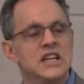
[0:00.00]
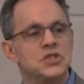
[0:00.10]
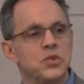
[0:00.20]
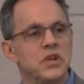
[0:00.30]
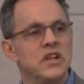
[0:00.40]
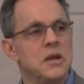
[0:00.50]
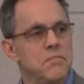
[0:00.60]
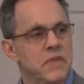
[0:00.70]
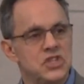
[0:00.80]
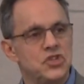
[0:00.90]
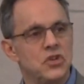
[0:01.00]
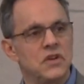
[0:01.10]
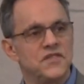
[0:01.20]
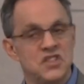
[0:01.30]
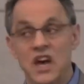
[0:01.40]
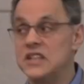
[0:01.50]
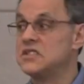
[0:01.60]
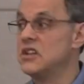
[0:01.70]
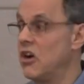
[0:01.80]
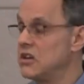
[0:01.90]
is really a mixture of
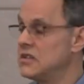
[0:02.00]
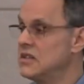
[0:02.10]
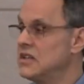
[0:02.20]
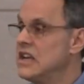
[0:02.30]
science and art,